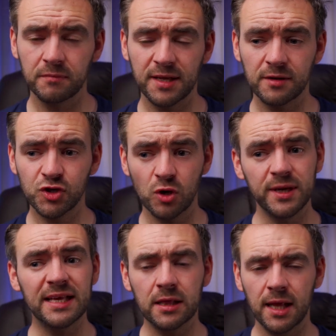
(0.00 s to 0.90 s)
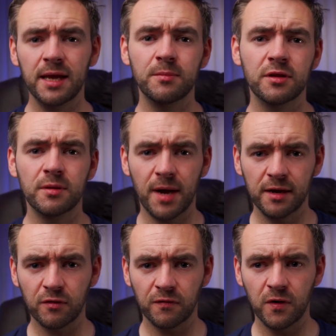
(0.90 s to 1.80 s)
Now, Sony claimed that the
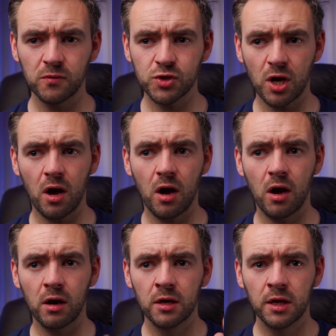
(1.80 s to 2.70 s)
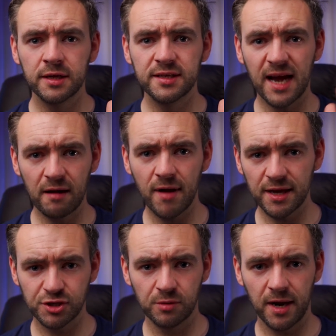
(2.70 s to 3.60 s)
microphones are
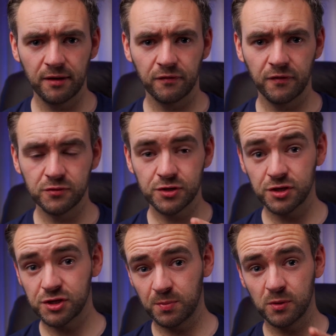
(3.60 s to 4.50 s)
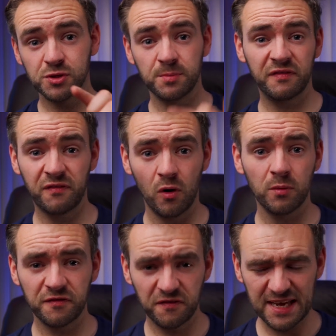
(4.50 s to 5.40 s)
directional microphones that are supposed to be
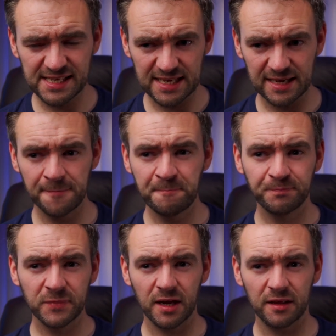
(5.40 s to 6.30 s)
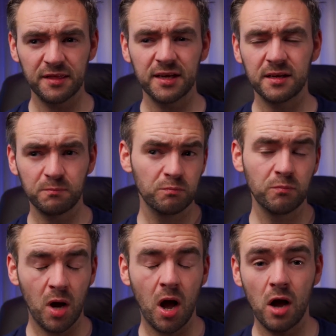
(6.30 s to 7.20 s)
forward facing. I think
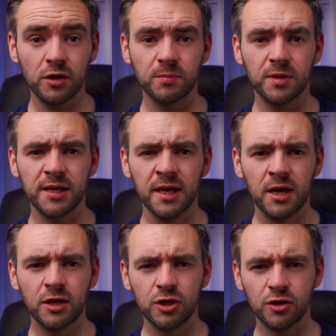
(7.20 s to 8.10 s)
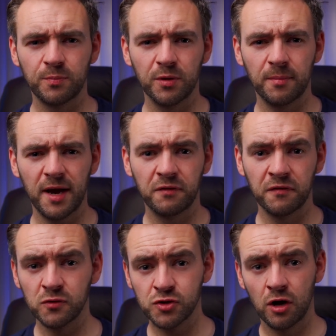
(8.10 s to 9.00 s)
arguably you could have put the
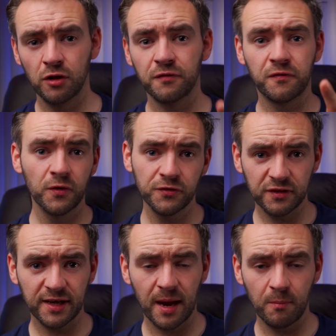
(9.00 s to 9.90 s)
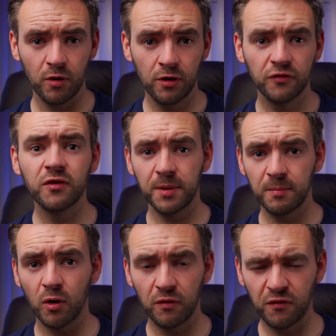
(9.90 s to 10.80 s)
microphones on the front of the camera to be
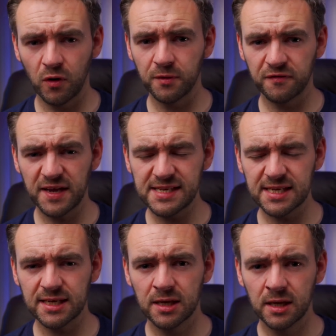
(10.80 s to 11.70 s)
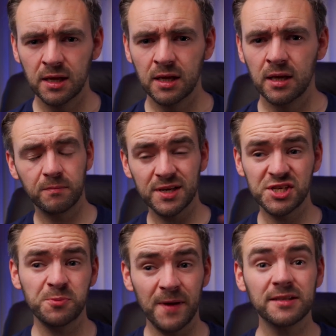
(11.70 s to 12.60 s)
more forward facing, but I
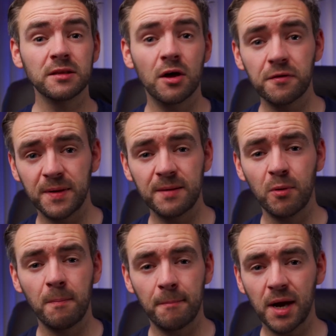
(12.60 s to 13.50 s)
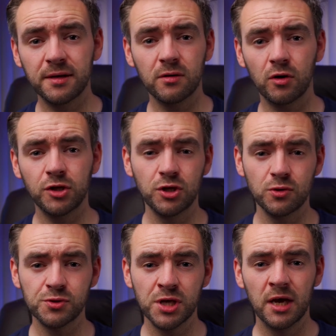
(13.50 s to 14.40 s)
suspect a lot of people might not
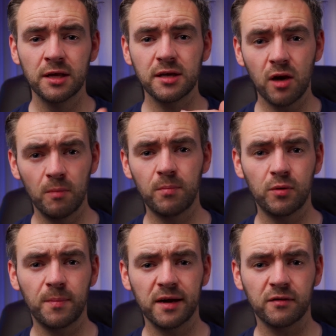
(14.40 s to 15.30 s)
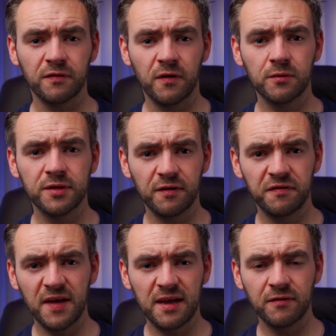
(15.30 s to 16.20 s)
use the onboard microphone. They'll
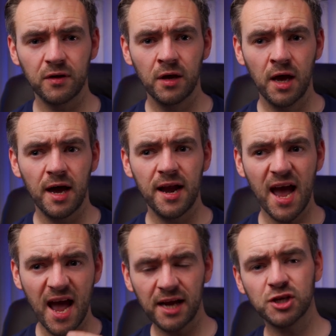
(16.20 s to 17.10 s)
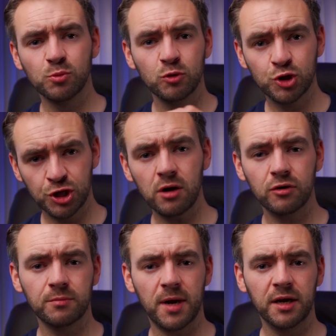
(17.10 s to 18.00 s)
favor an actual
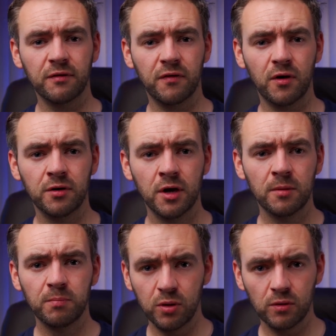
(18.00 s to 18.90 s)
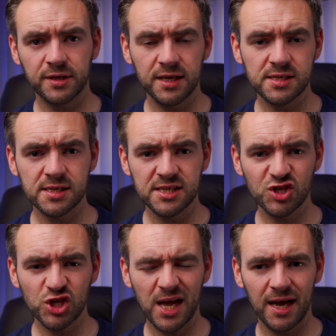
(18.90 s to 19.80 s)
shotgun microphone plugged into the
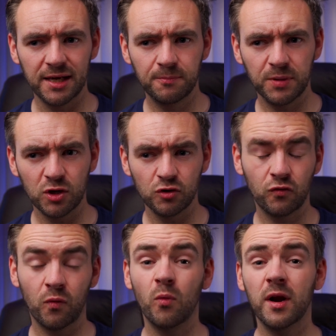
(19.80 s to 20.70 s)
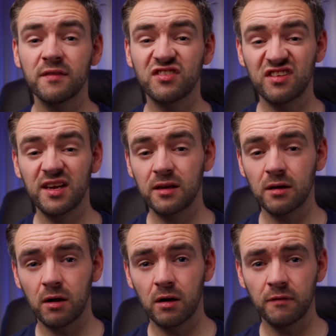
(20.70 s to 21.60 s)
side, because from what I've
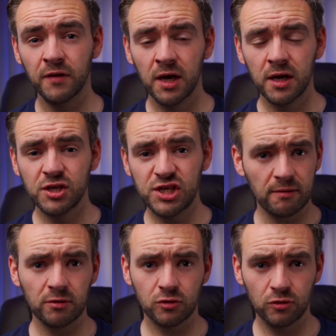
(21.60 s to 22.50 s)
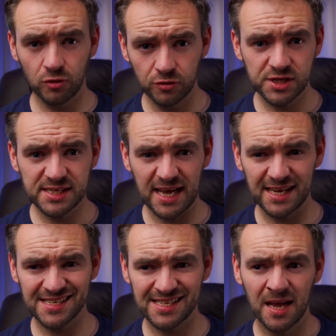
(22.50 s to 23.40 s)
seen of Gerald Undone's
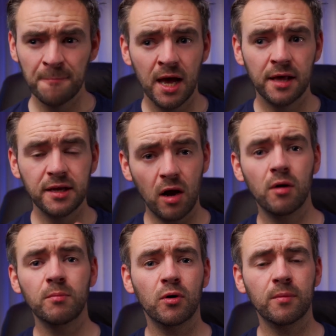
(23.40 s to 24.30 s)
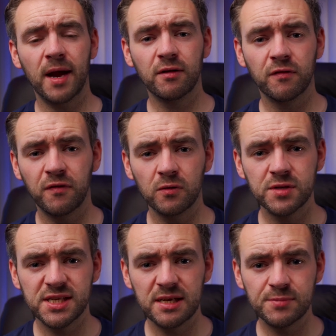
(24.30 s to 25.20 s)
tests, the onboard
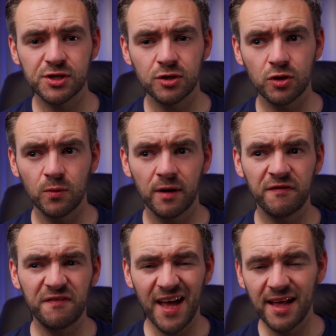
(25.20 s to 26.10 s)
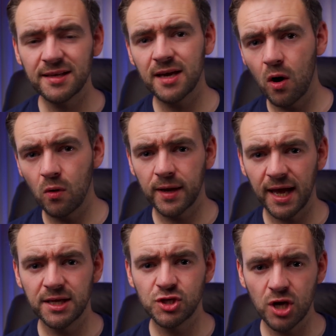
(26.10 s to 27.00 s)
microphone seems to do a fairly
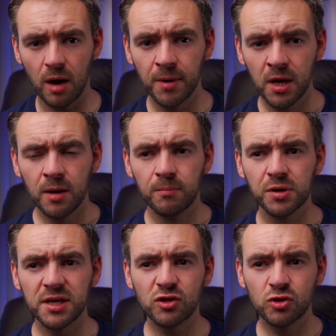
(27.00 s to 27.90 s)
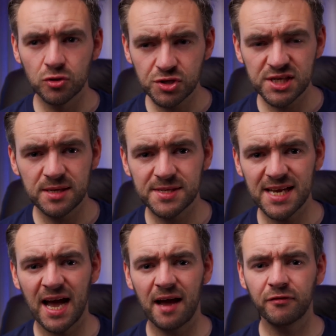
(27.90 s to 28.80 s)
okay job, but it does seem to
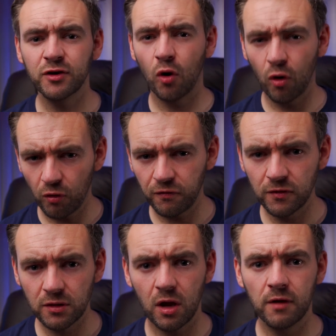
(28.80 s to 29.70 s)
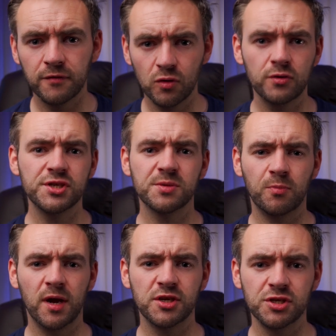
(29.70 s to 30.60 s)
have an awful lot of noise
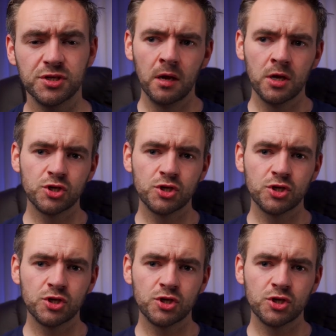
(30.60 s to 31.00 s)
suppressions.